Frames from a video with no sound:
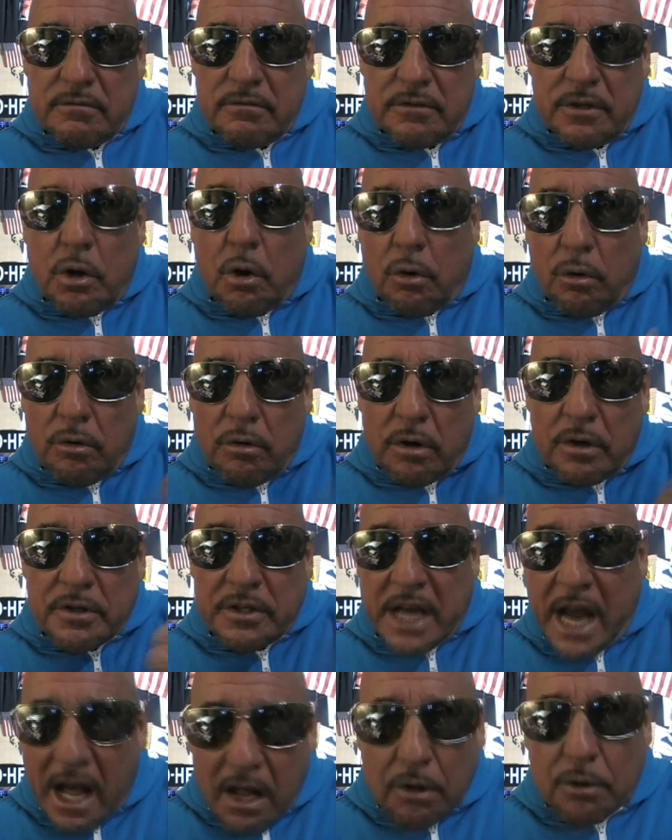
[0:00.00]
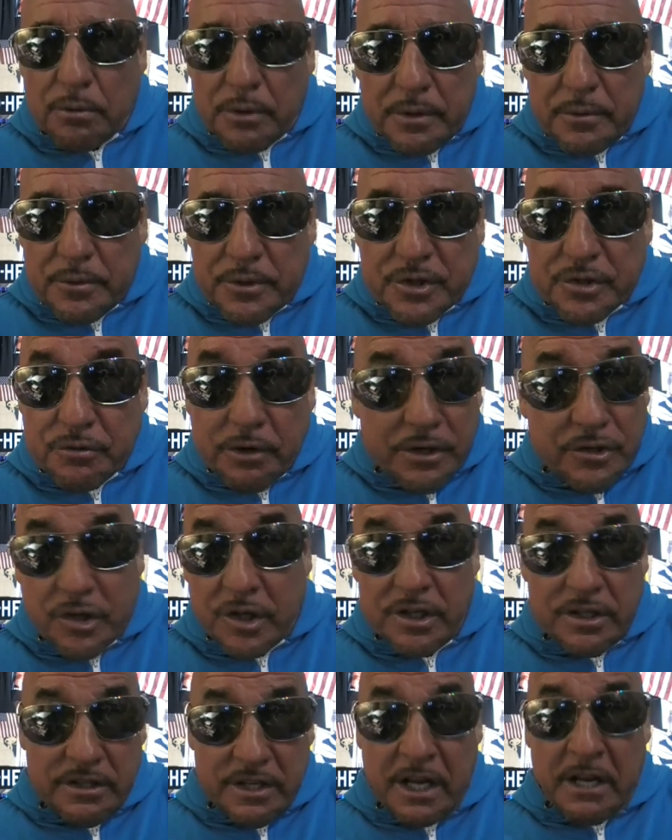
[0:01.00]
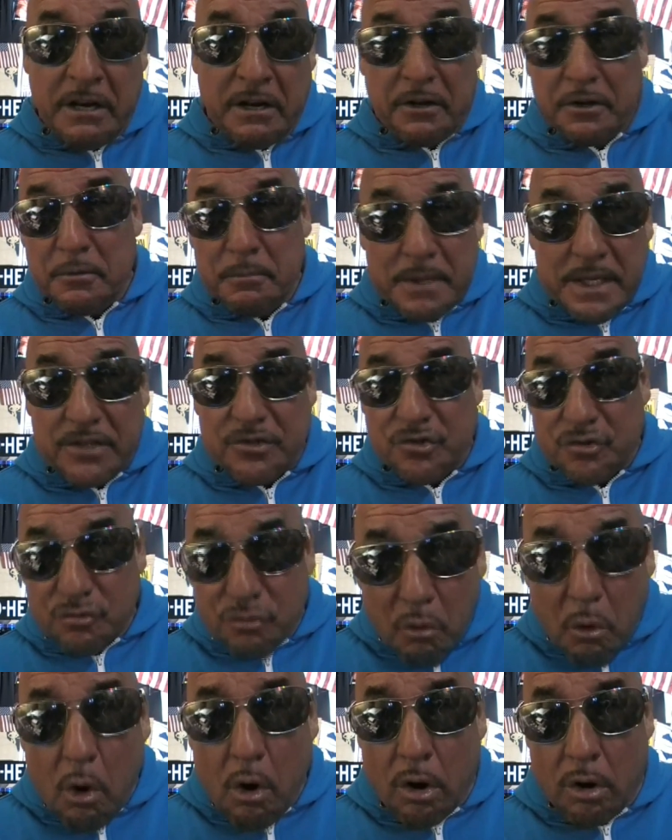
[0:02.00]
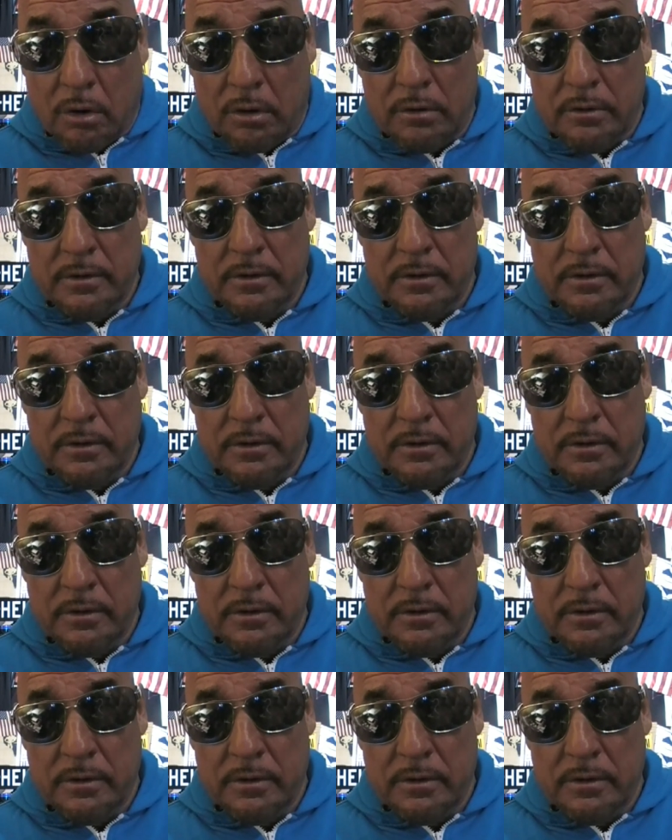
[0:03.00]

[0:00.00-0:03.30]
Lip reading: you know, on calorie restriction, you're not going to be as strong.